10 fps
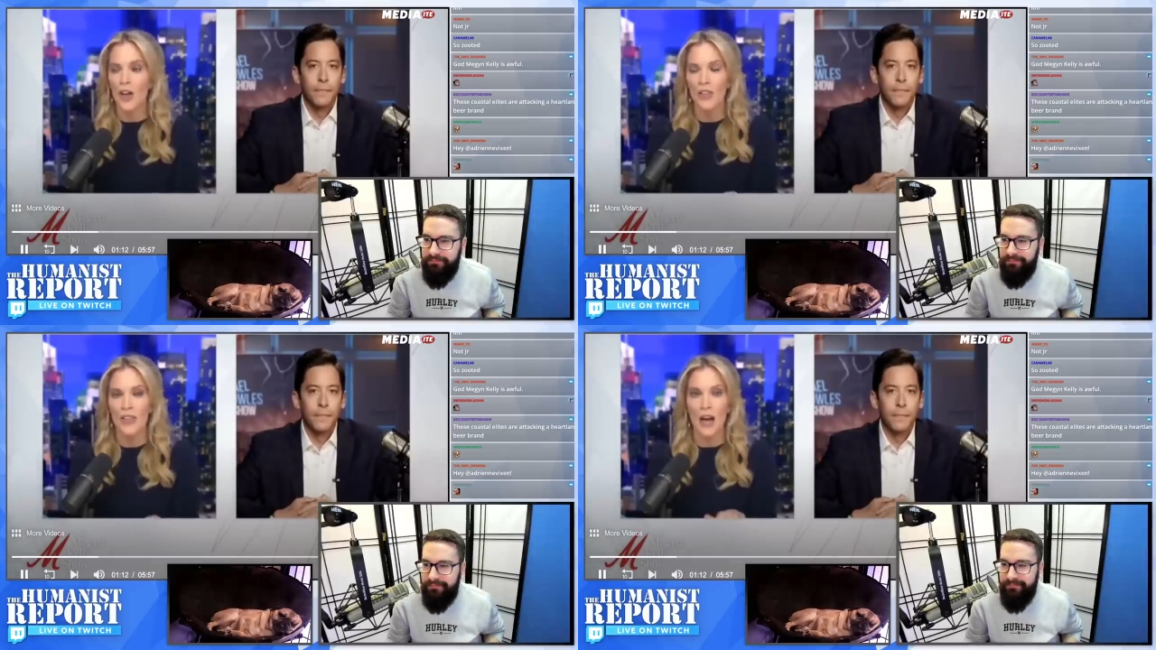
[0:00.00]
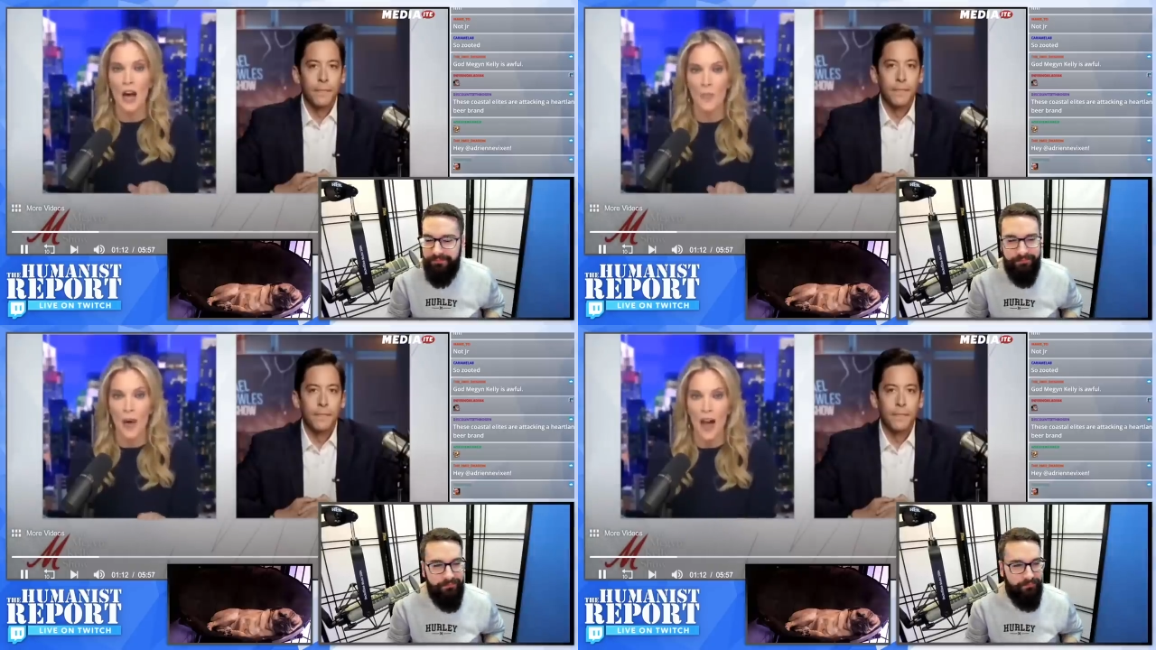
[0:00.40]
Speaker 1: the
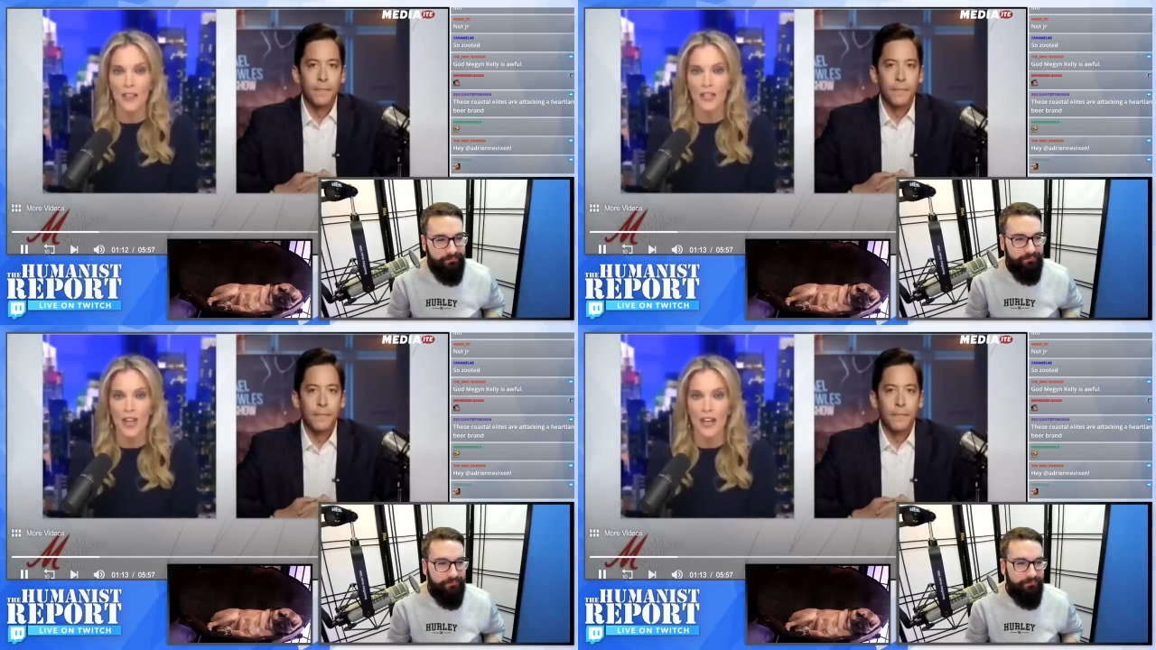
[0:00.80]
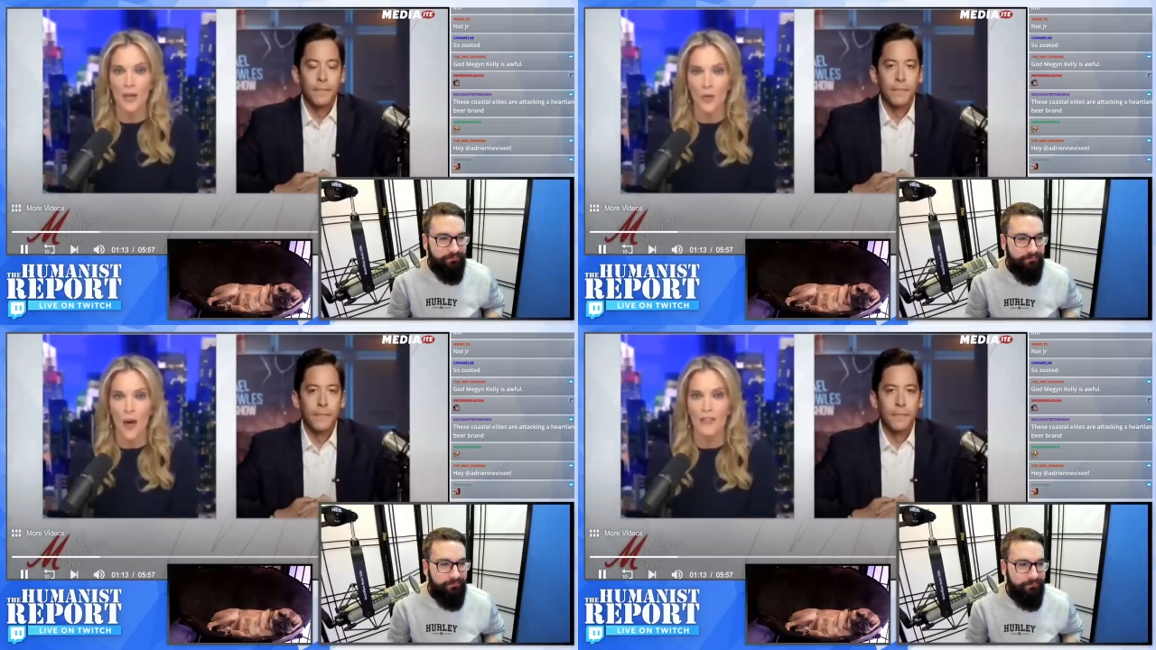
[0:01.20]
apologetic,
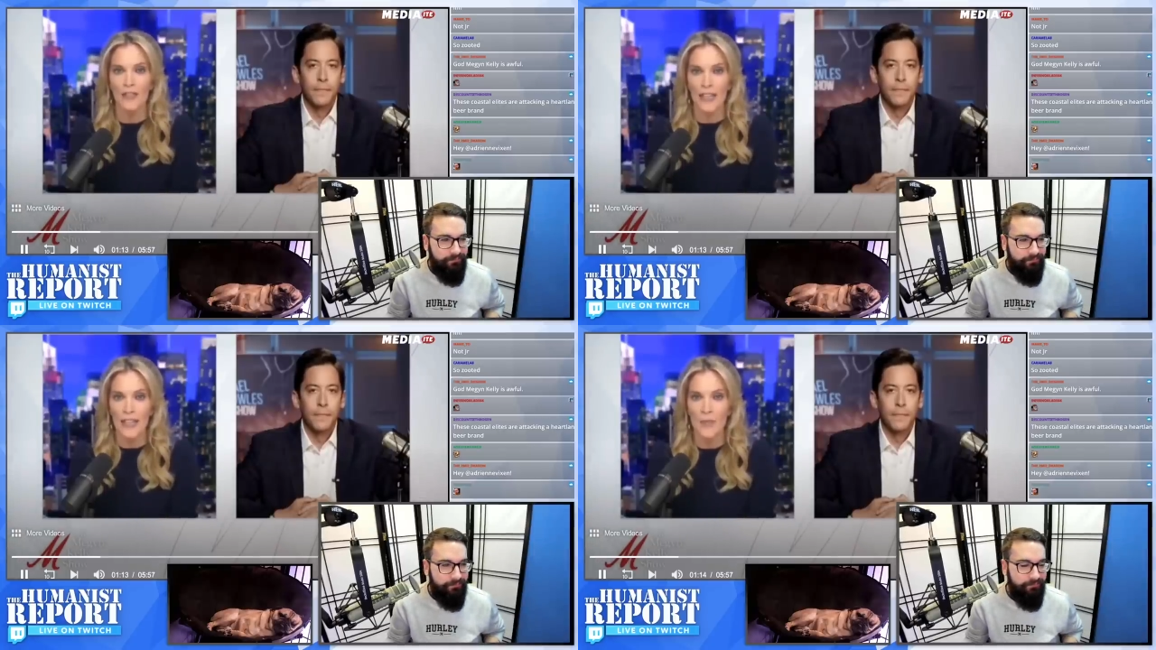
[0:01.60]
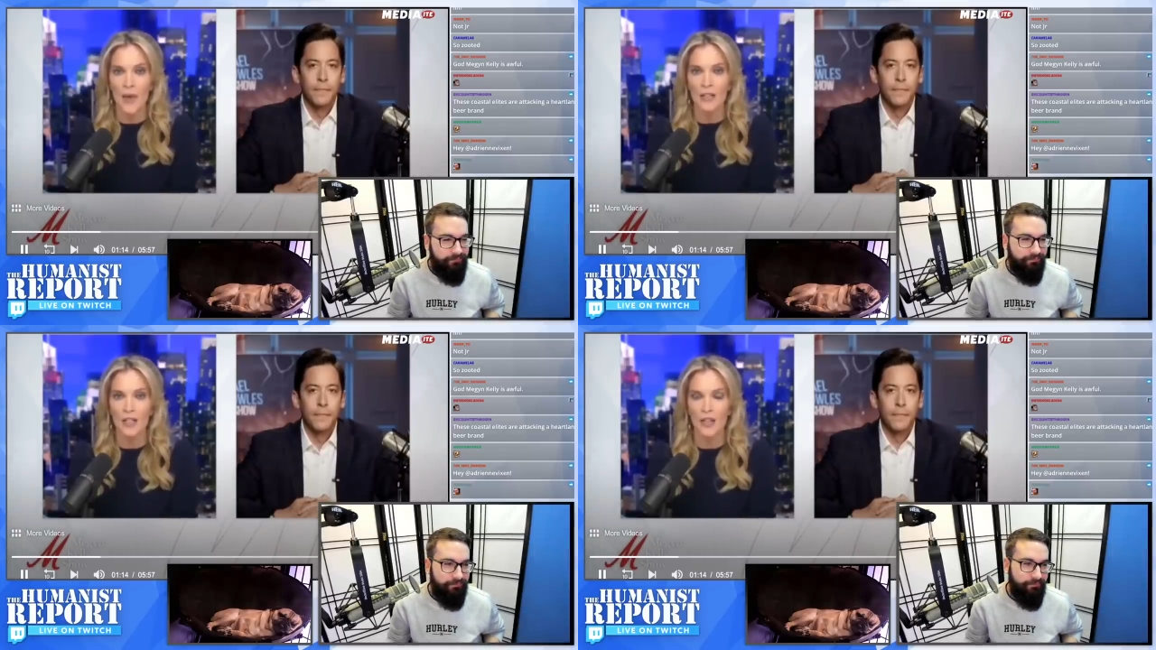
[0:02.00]
groveling
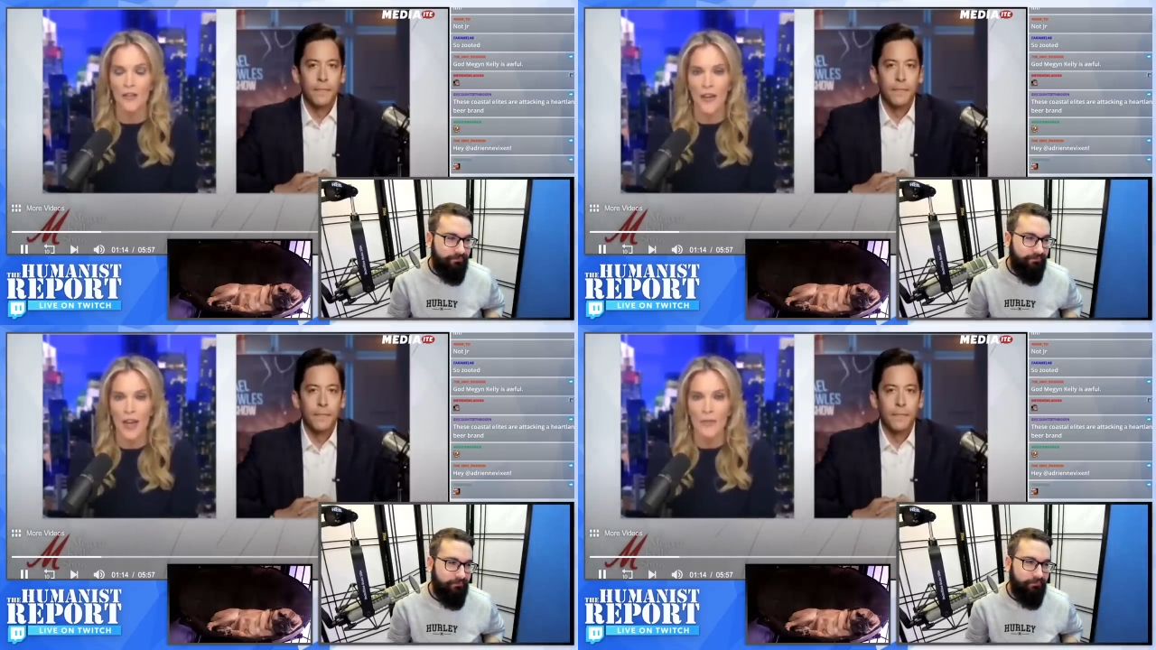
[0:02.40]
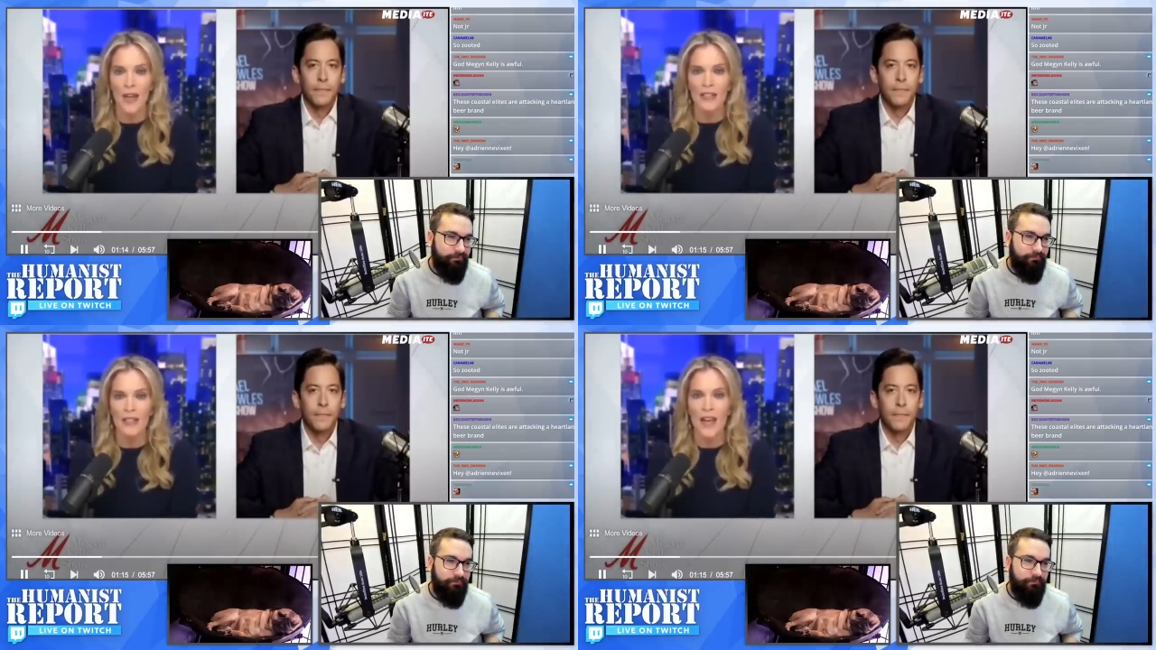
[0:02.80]
email to your fan
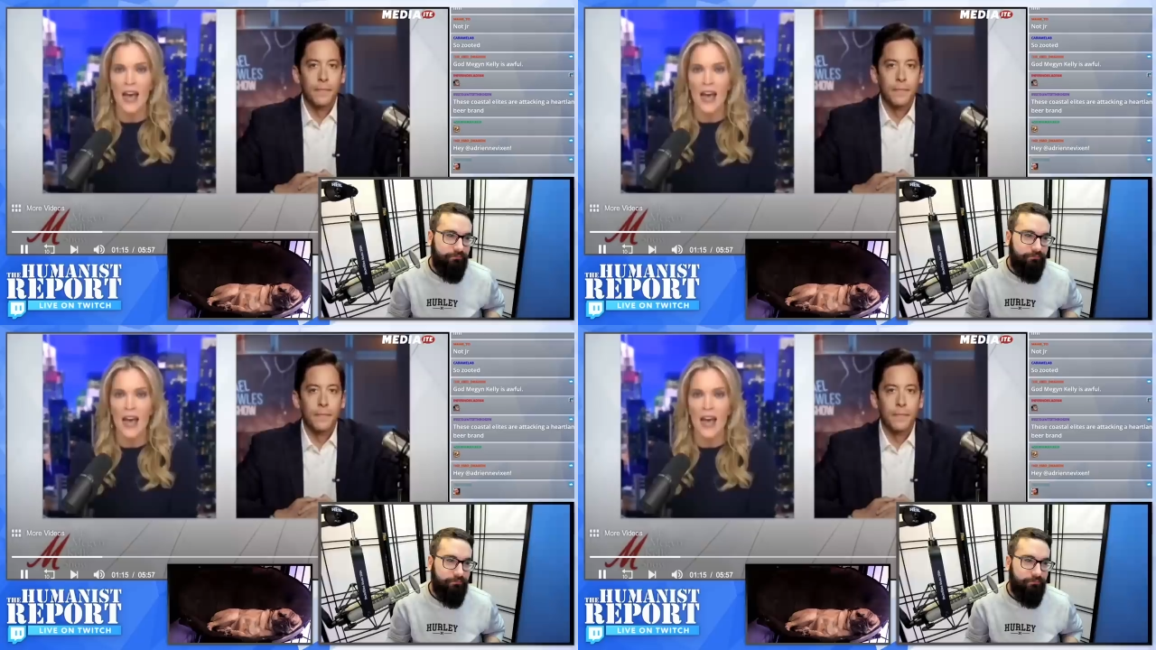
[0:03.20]
base.